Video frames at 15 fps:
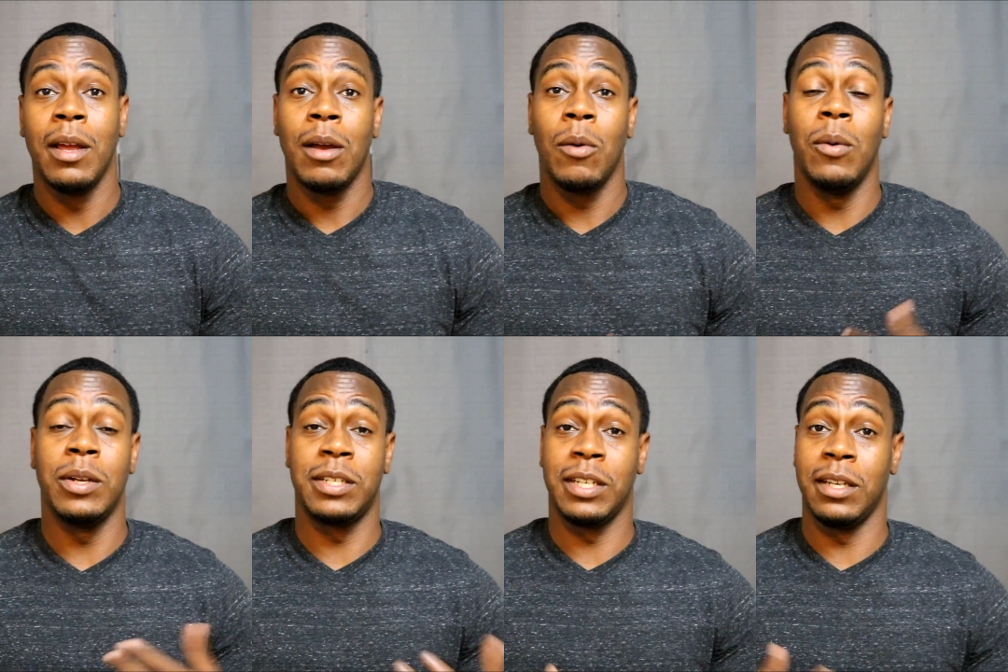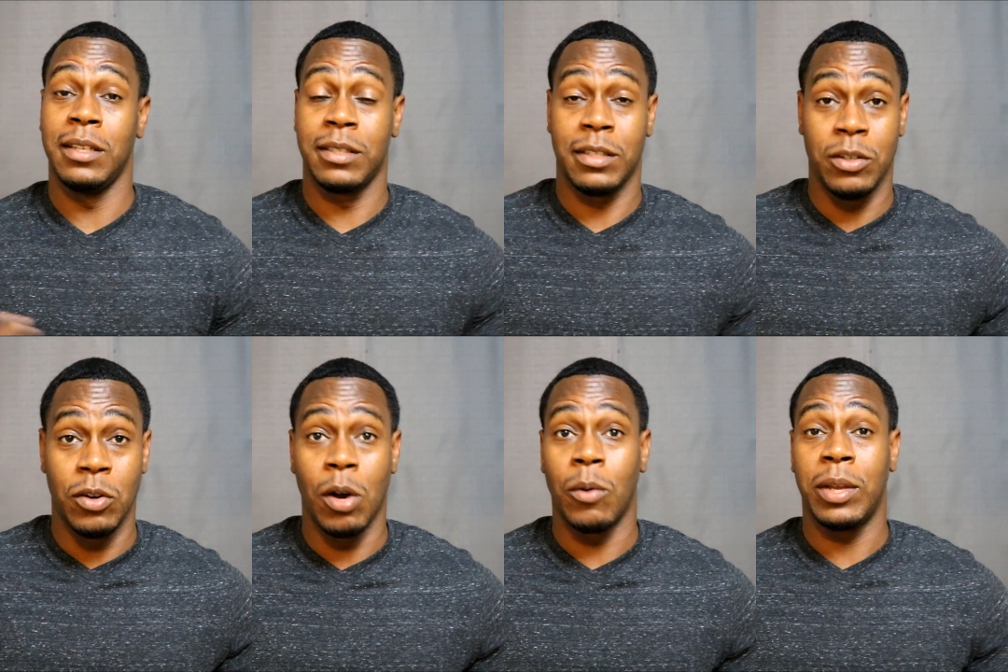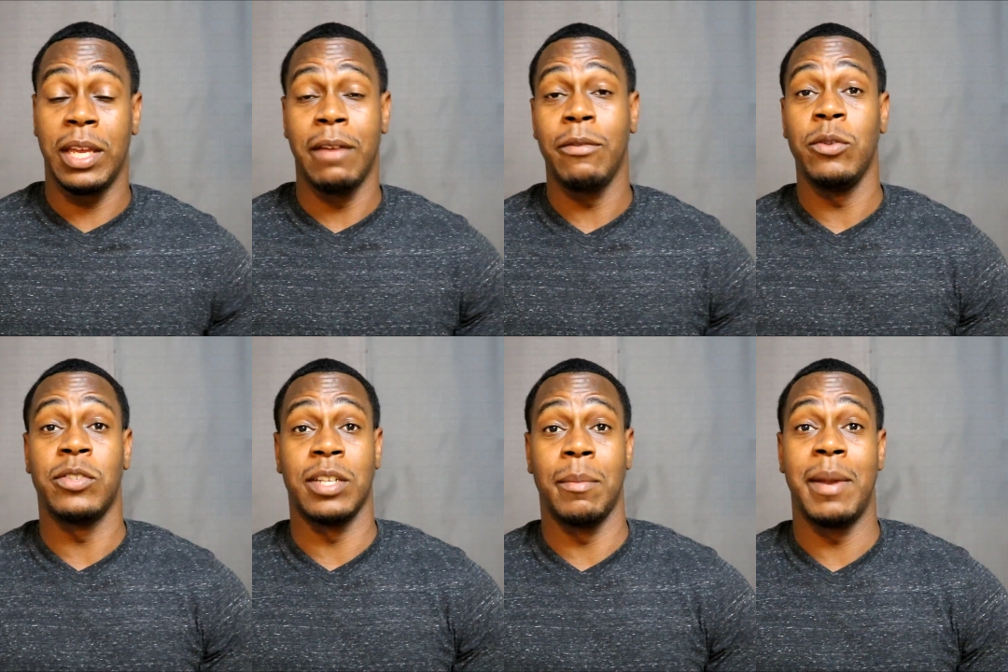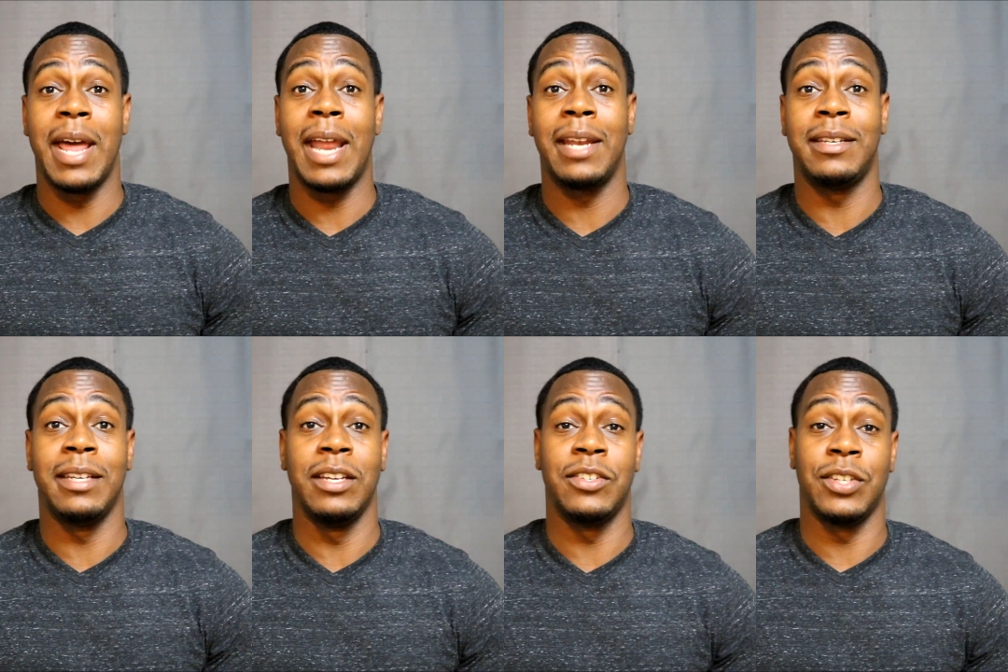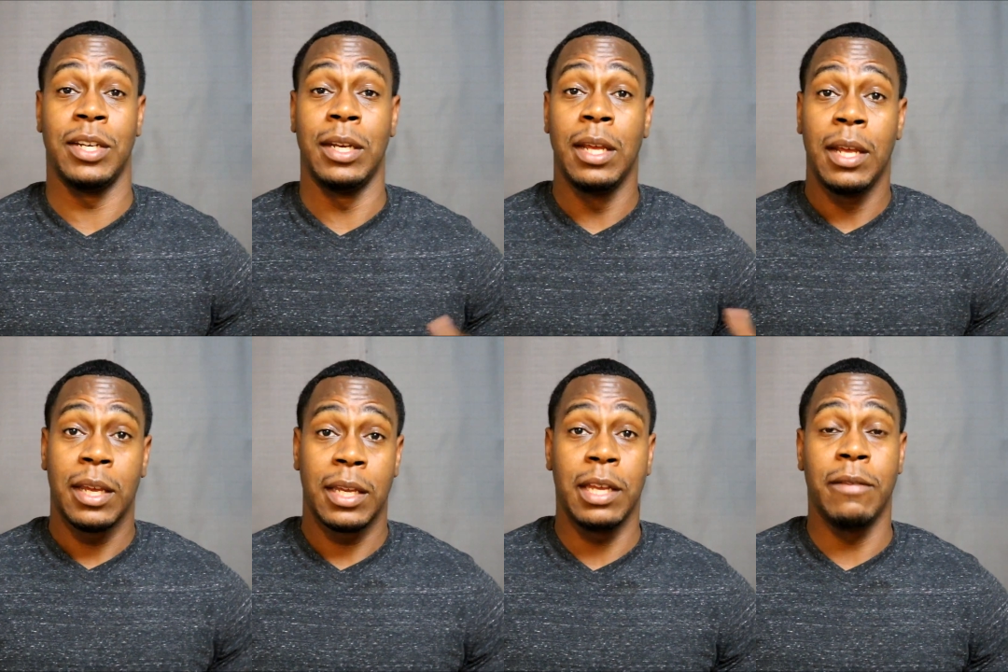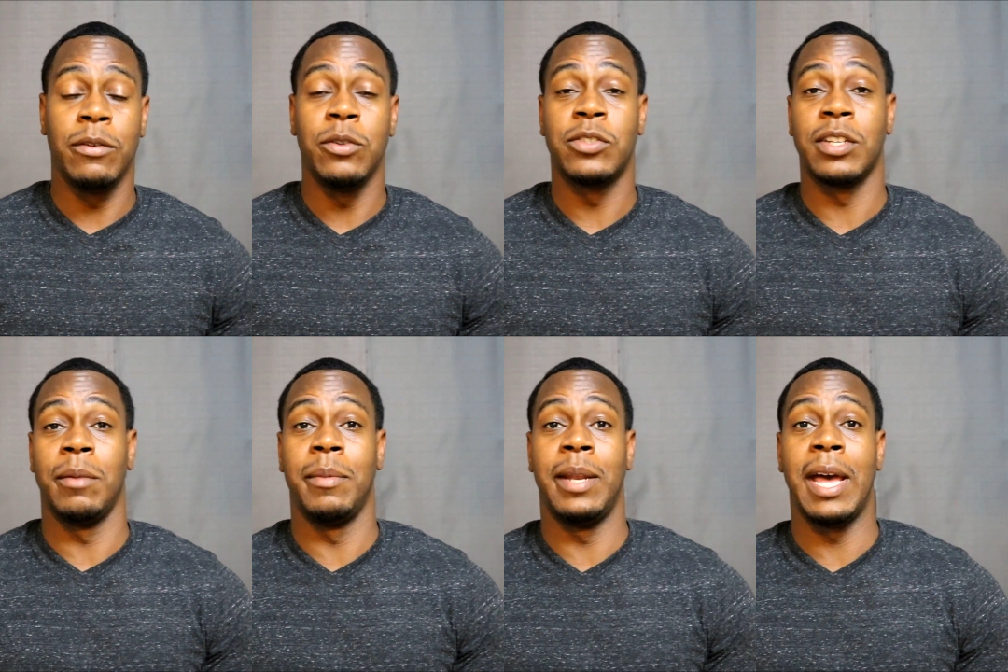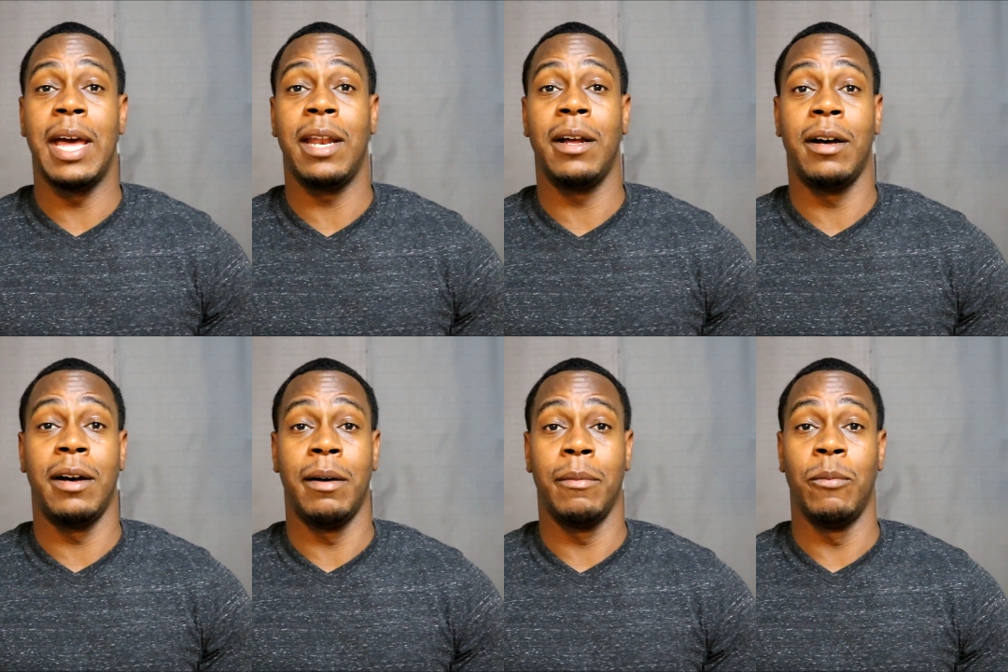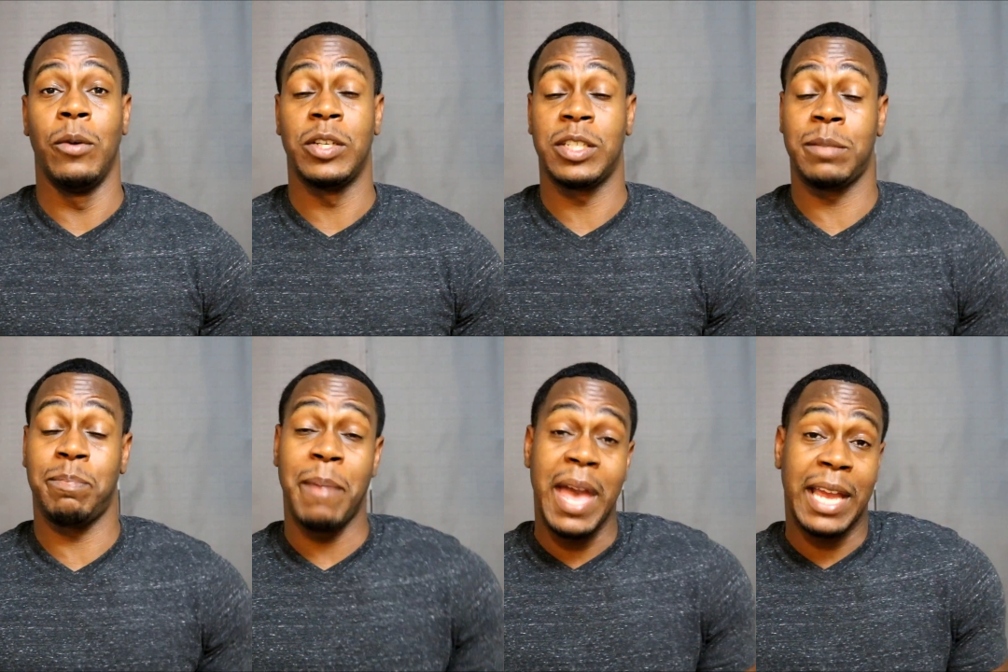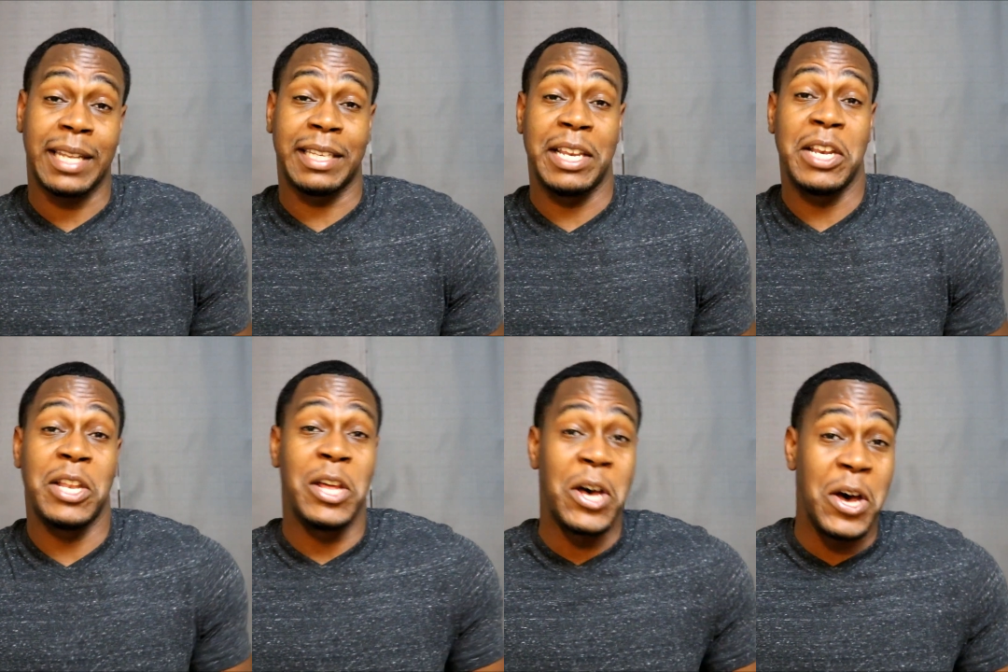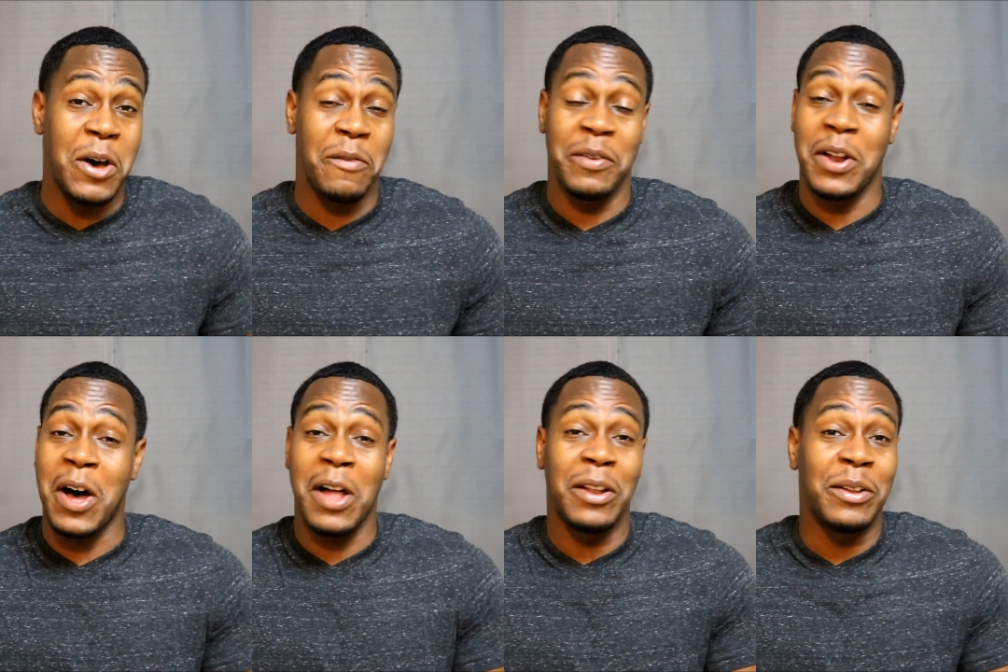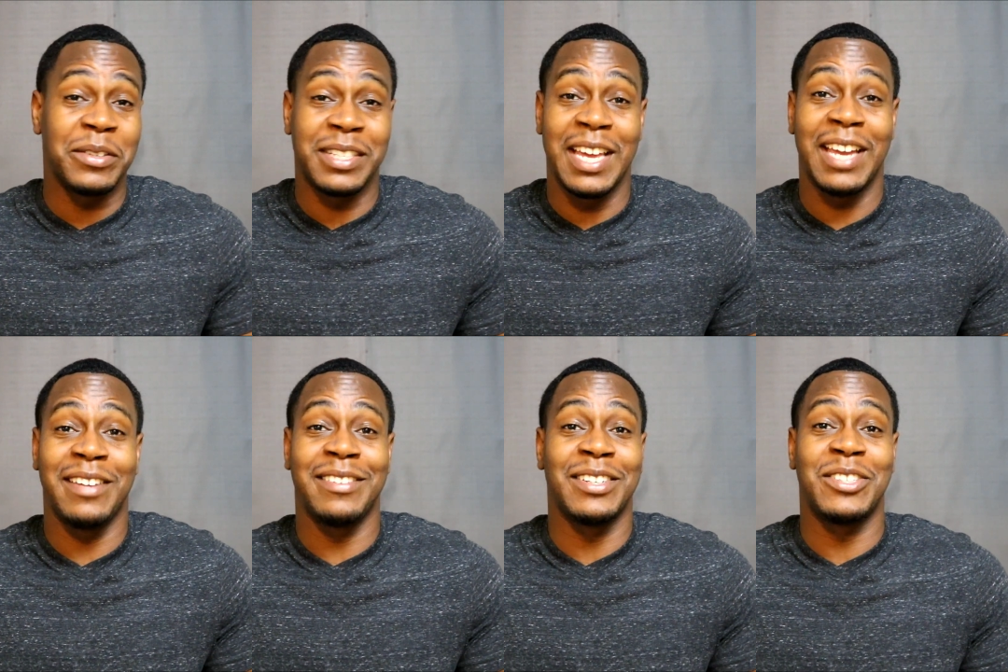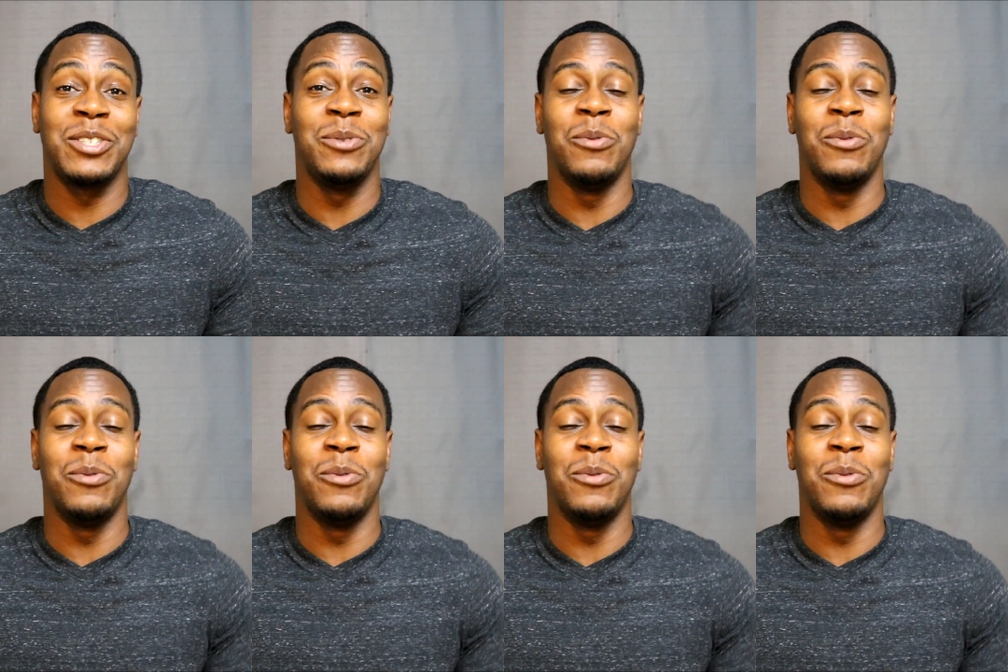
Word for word: which is, you know, give you some of that attention, give you some of that um, respect and love and all those things that you